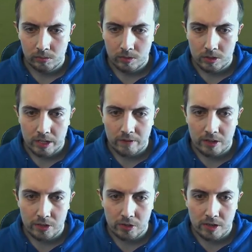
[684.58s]
Giving it
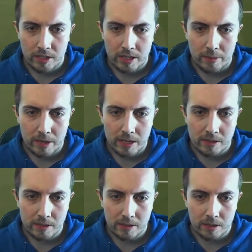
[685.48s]
straight to
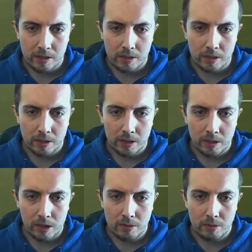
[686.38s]
Jimenez. Oh,
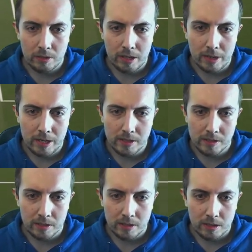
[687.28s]
go. Jimenez.
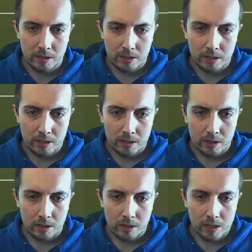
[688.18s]

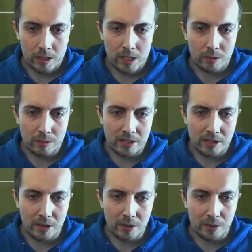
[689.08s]
Yo, let's
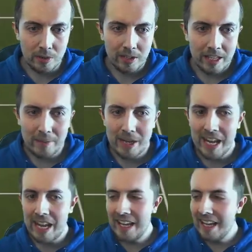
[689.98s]
go.
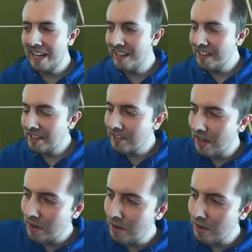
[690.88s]
Jimenez. Let's go.